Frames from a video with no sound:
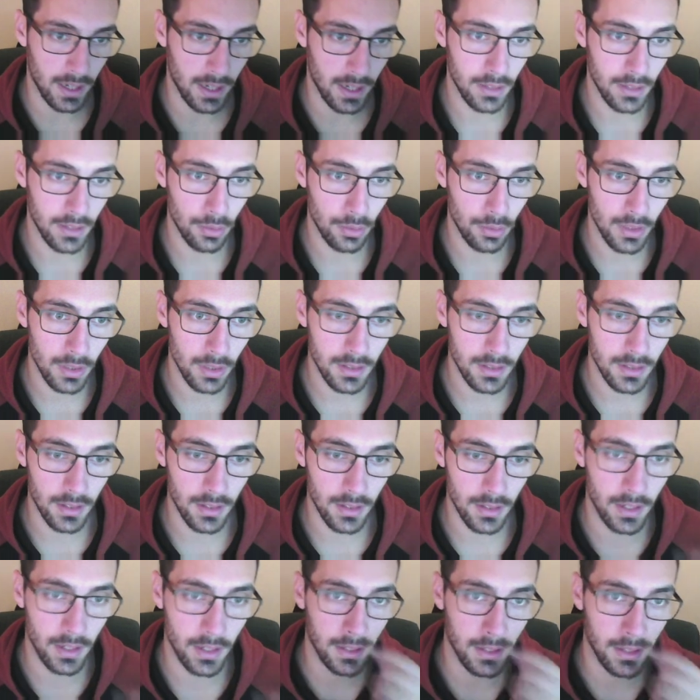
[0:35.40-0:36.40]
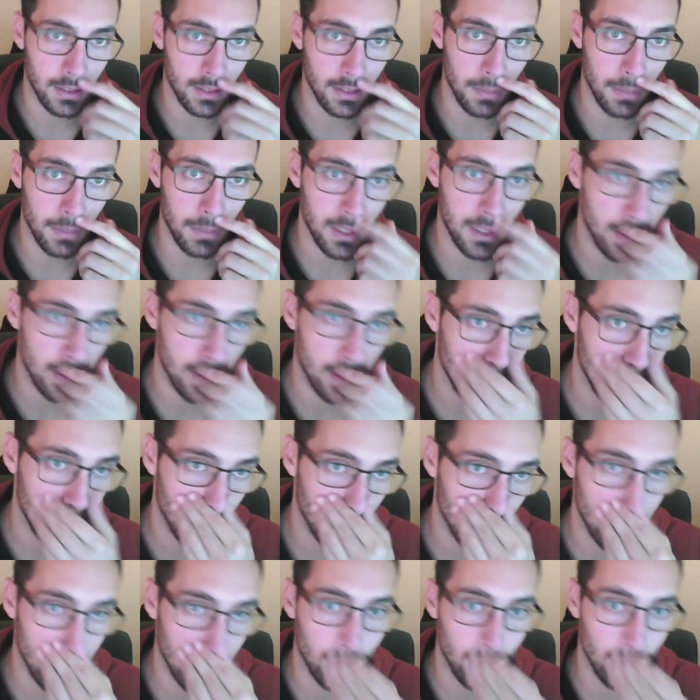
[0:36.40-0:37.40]
into it and come in here.
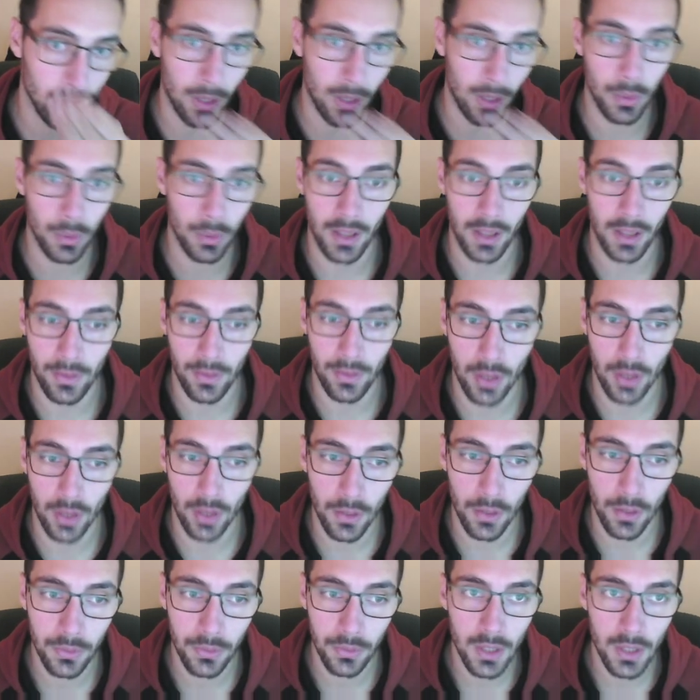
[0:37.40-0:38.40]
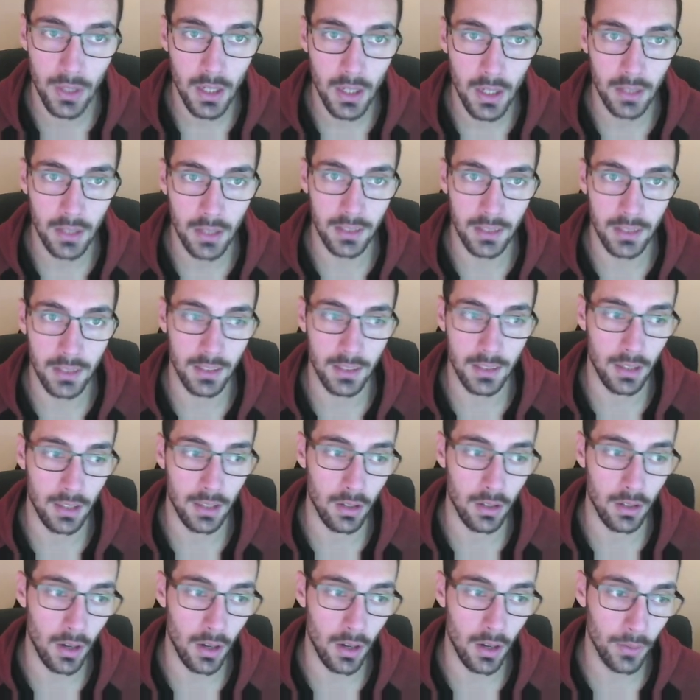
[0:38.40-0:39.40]
This is where we left off. This is
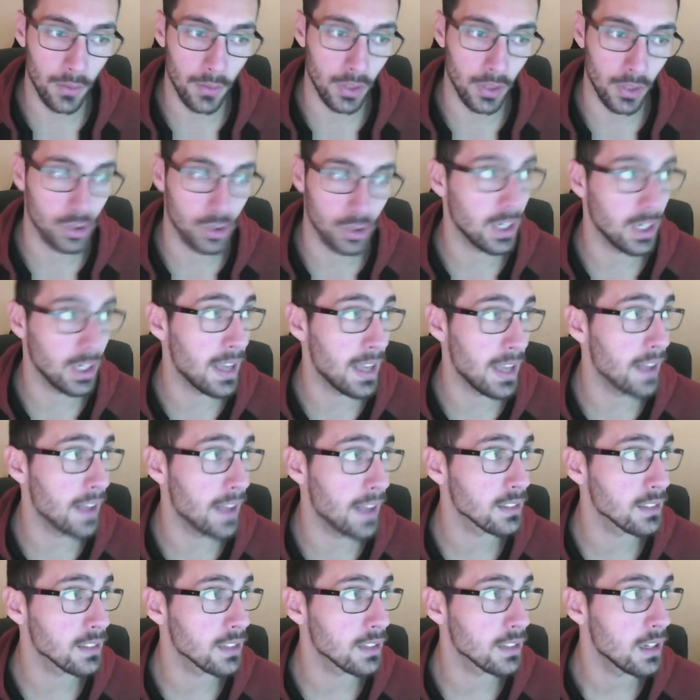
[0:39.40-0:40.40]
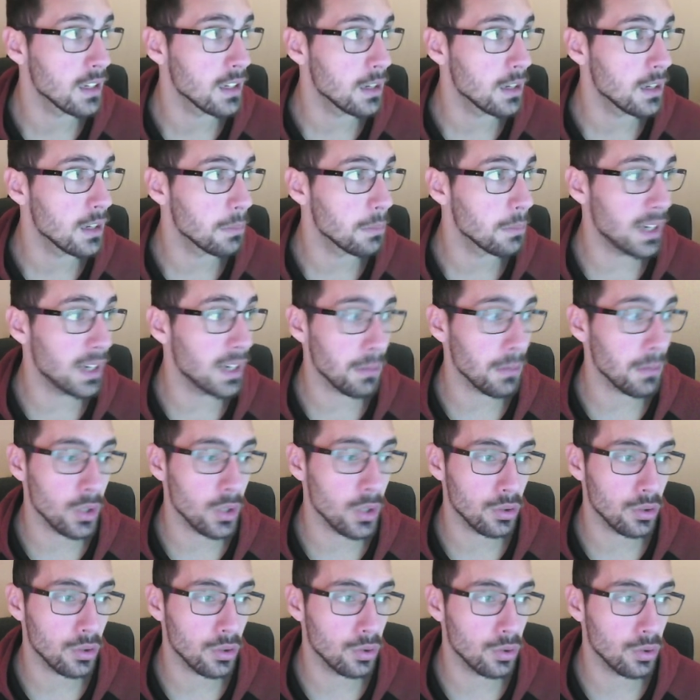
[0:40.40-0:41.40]
our auth.js, but I'm
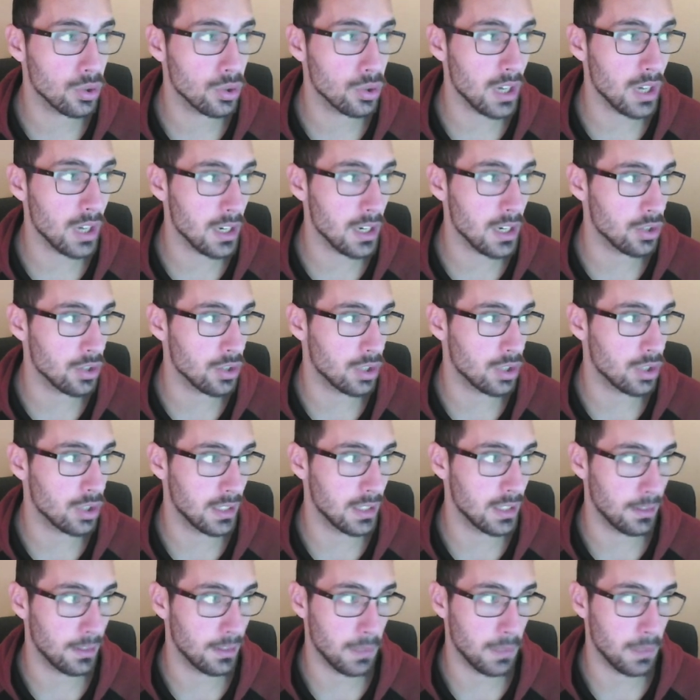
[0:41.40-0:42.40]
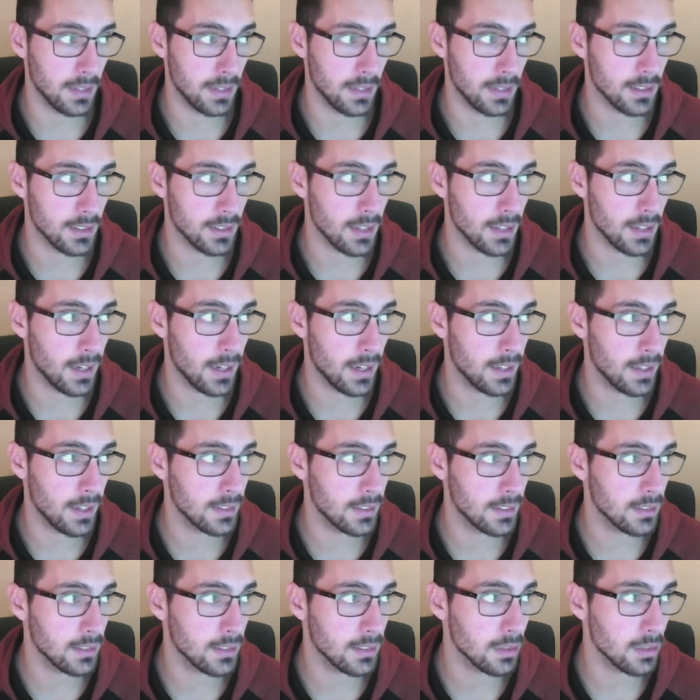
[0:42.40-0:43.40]
going to change these a bit.
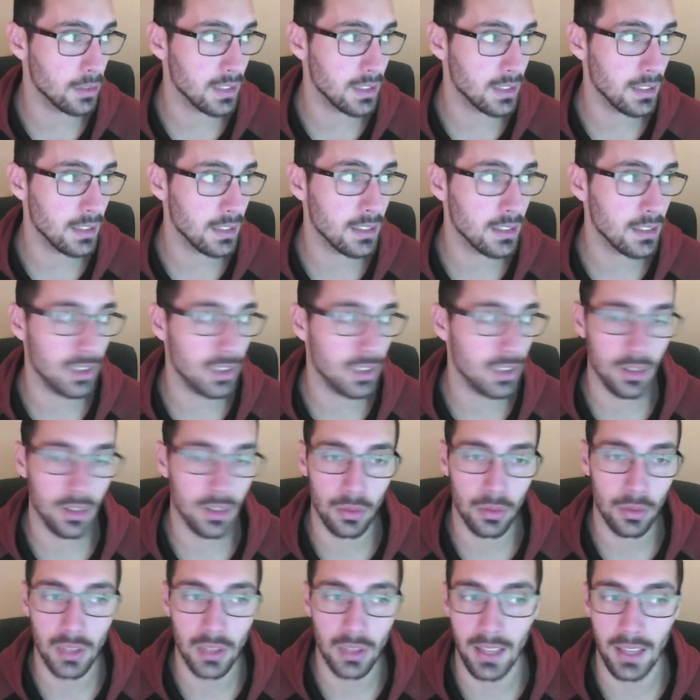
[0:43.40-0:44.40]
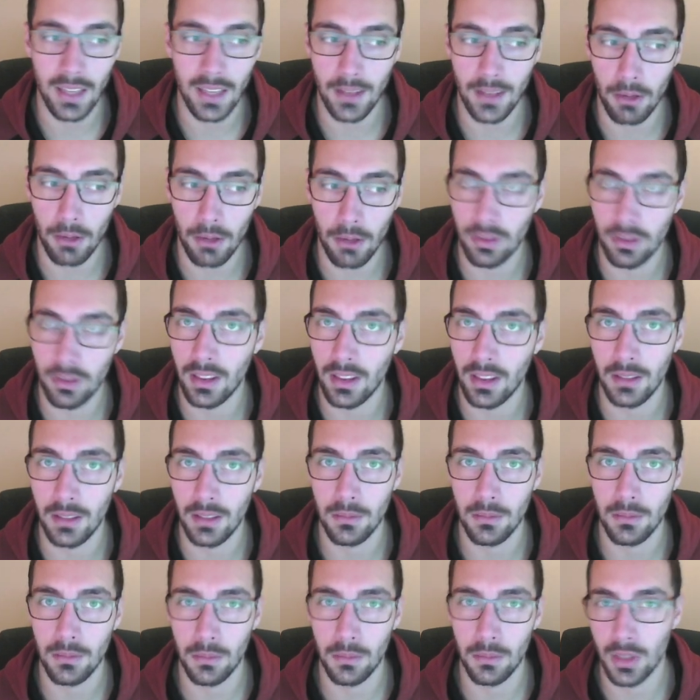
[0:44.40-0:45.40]
And the reason is just to get
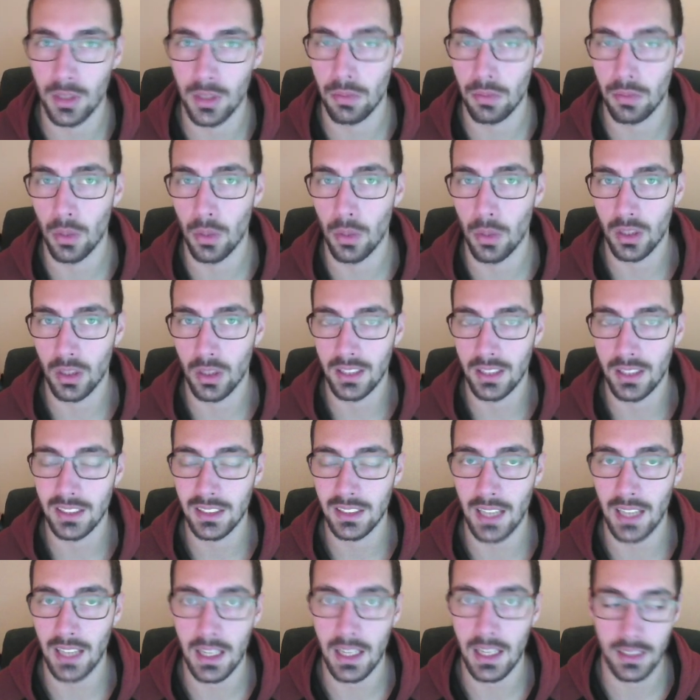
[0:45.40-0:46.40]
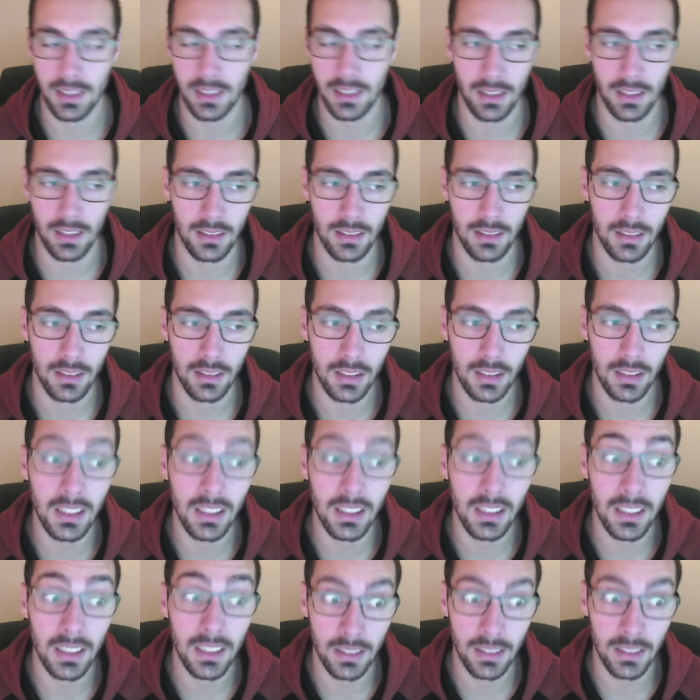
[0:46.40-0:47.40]
everything much more concise and
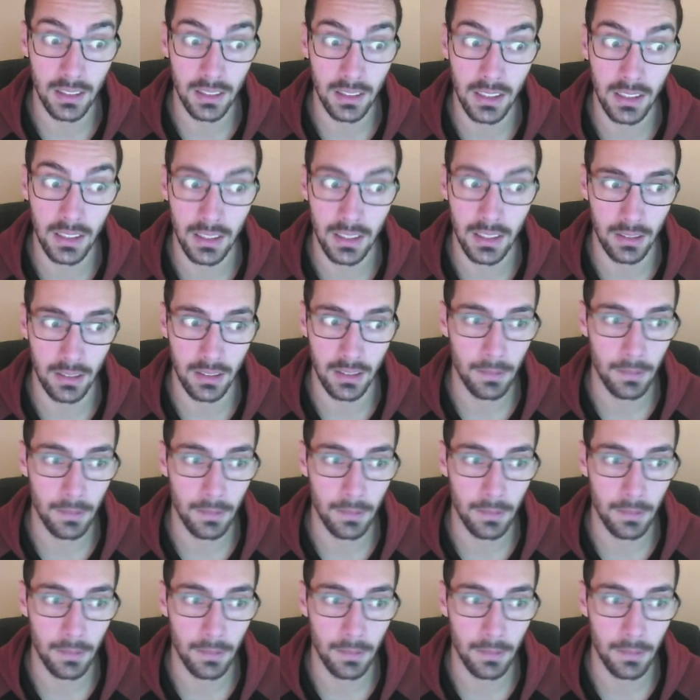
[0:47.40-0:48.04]
clean.